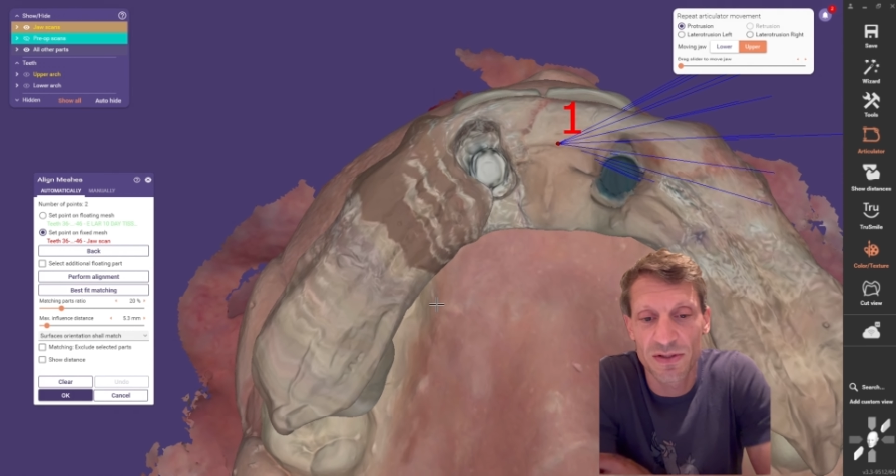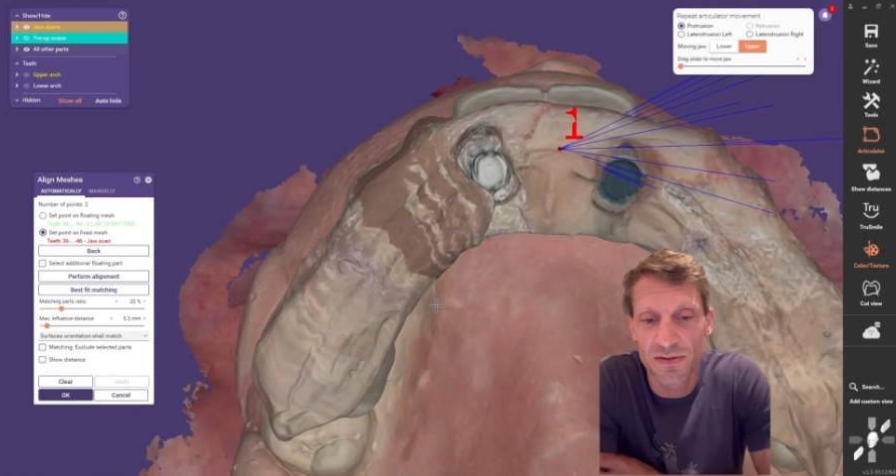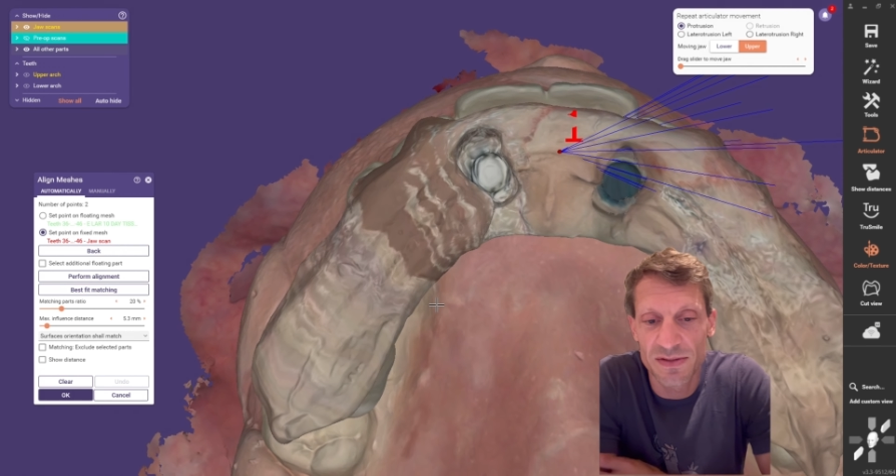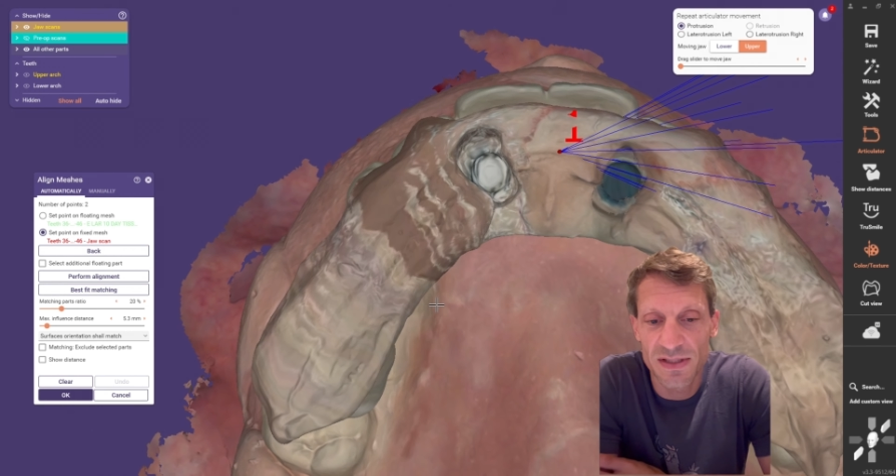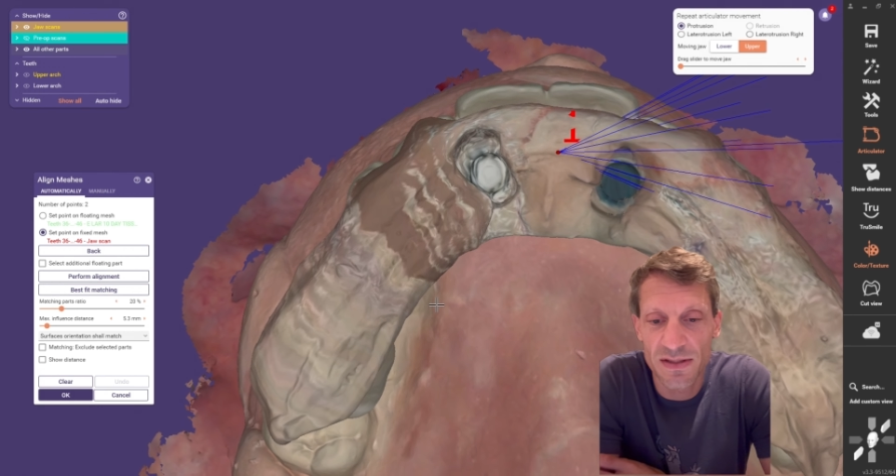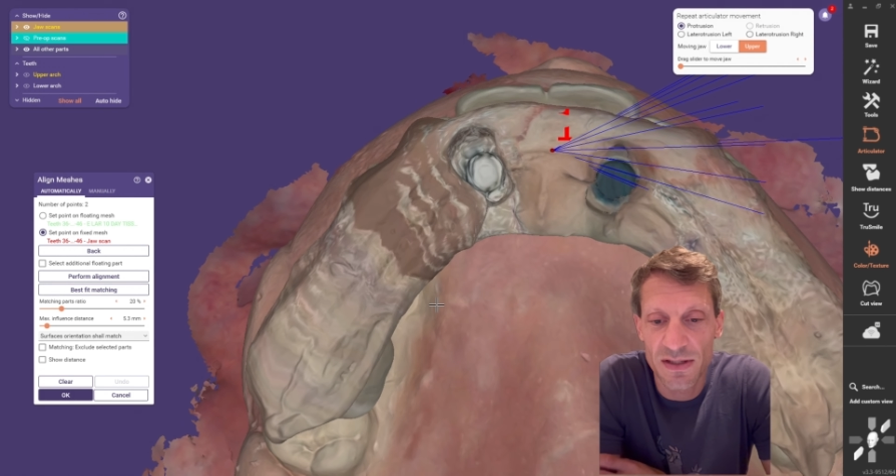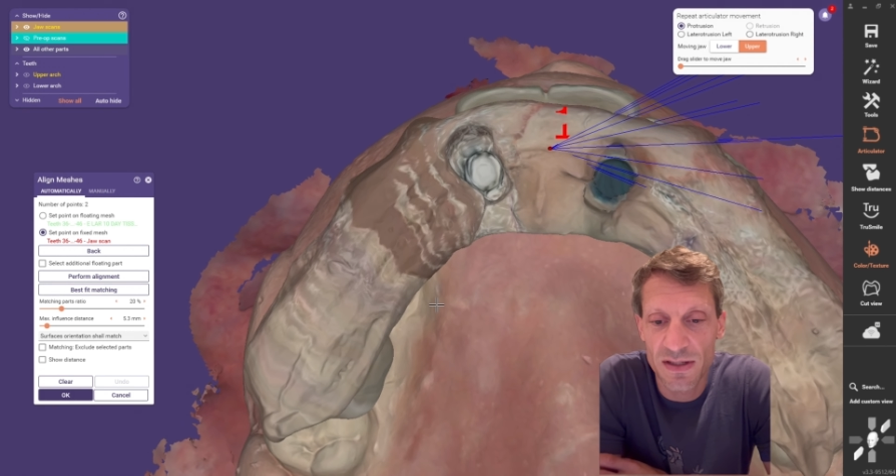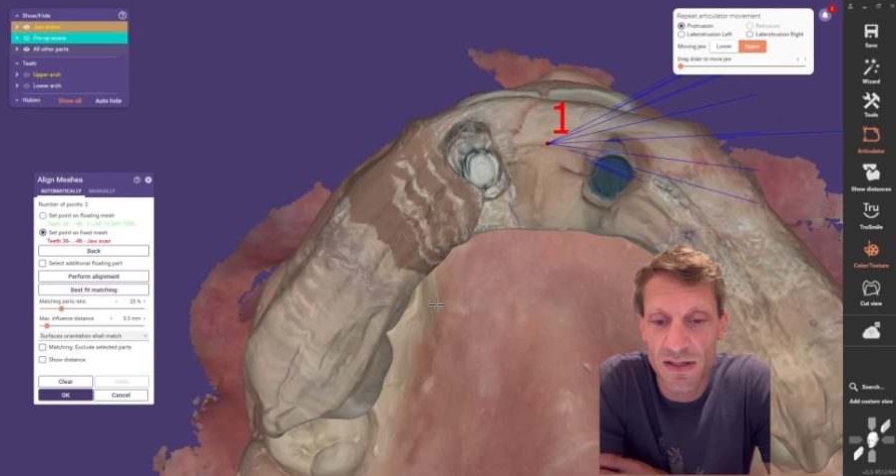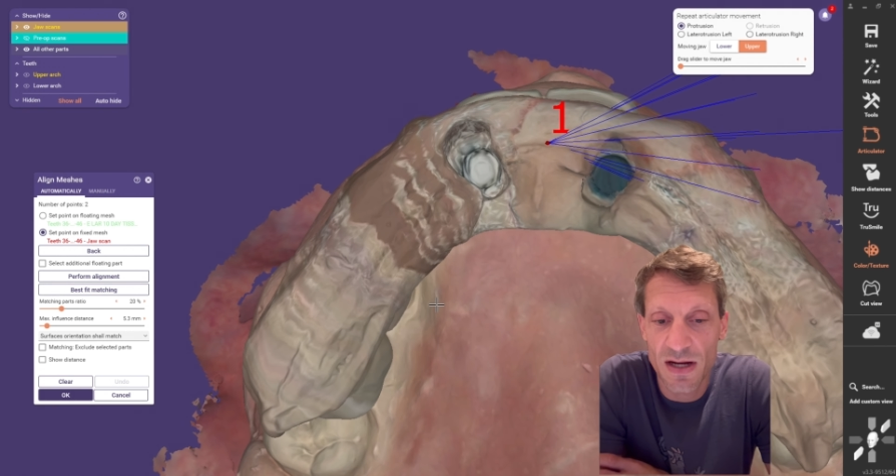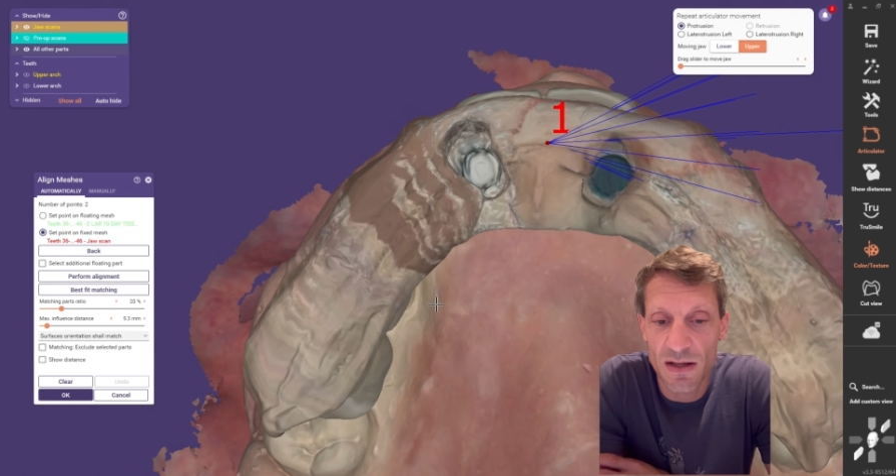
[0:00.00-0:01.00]
You can see the
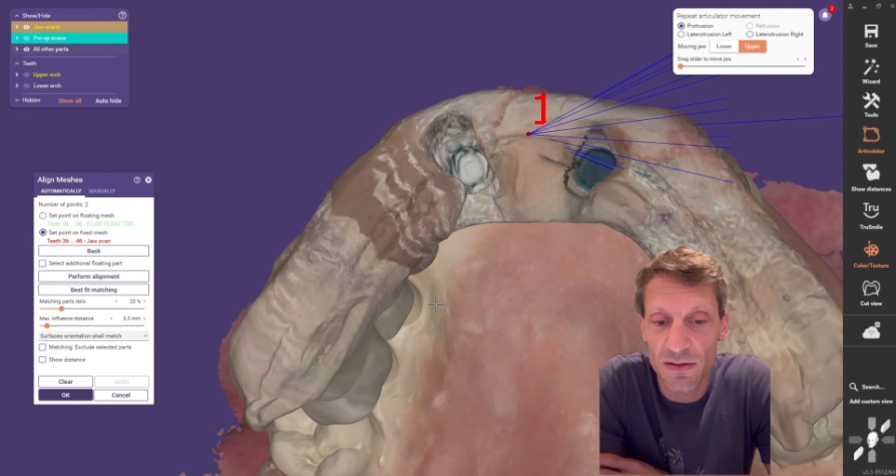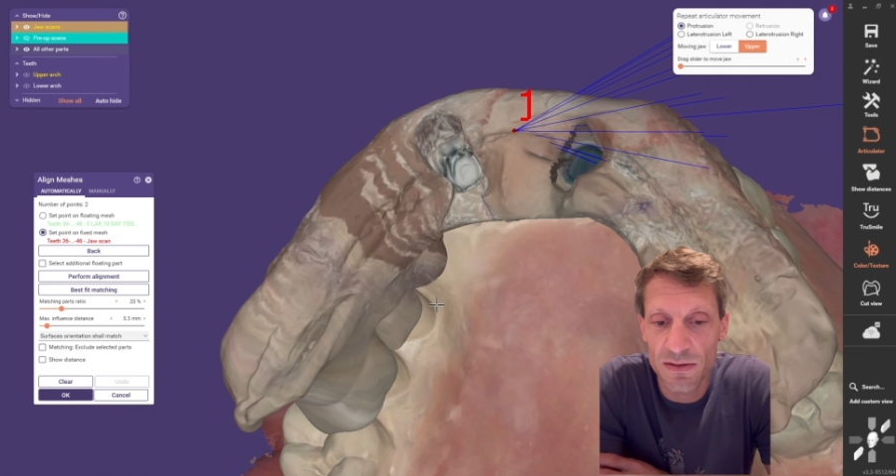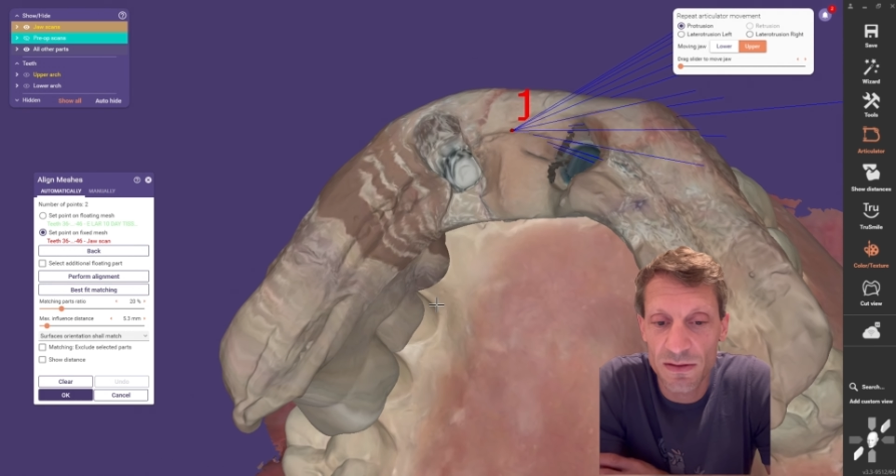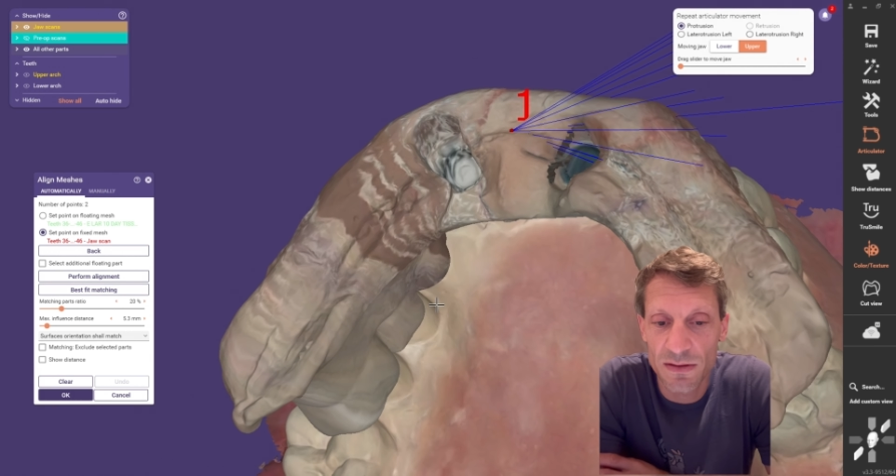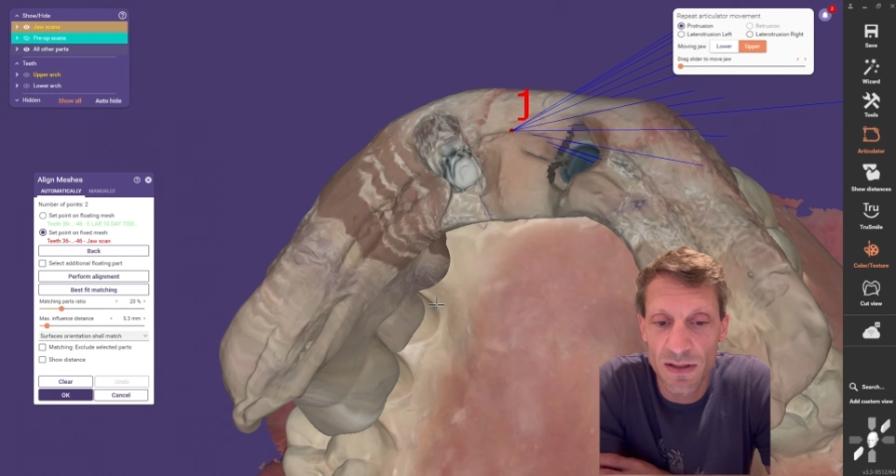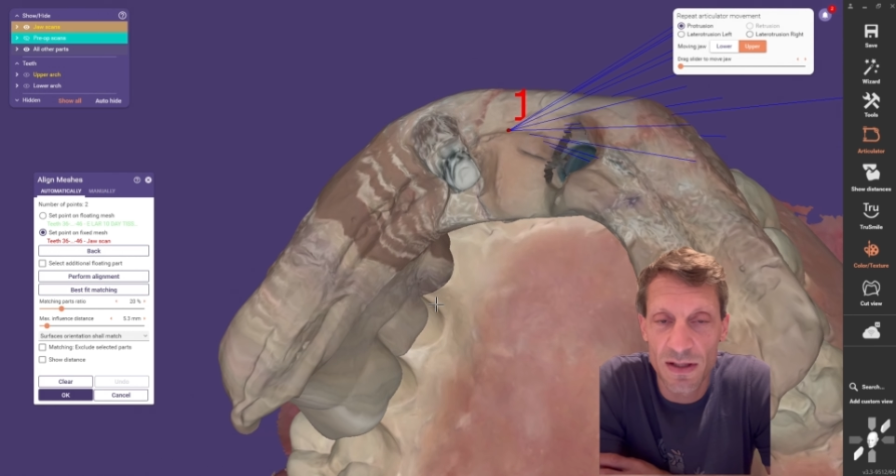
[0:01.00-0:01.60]
color.